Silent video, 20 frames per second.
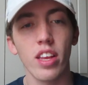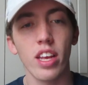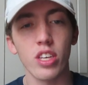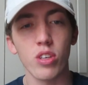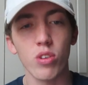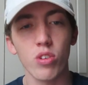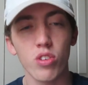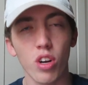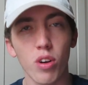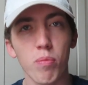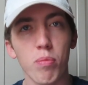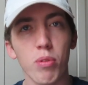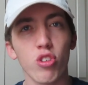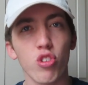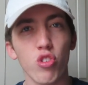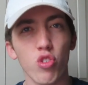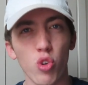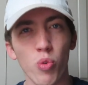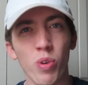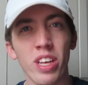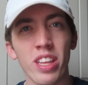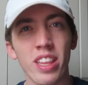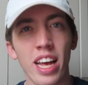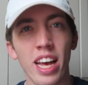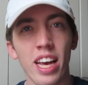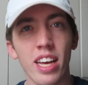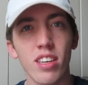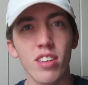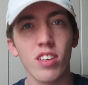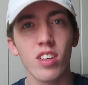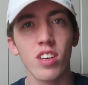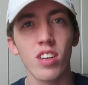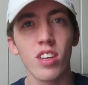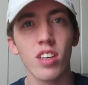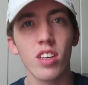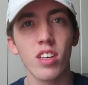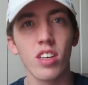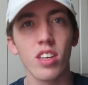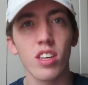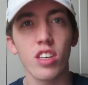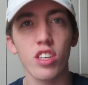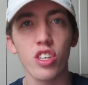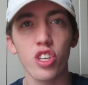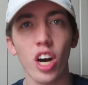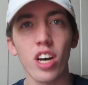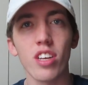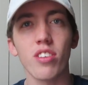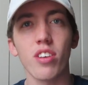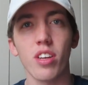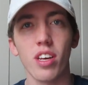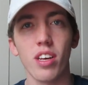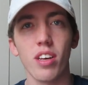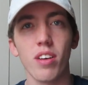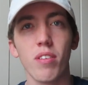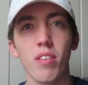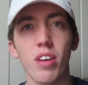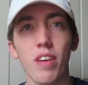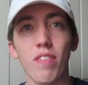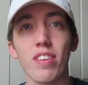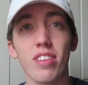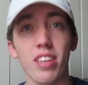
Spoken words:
and you start pursuing that, God's gonna, if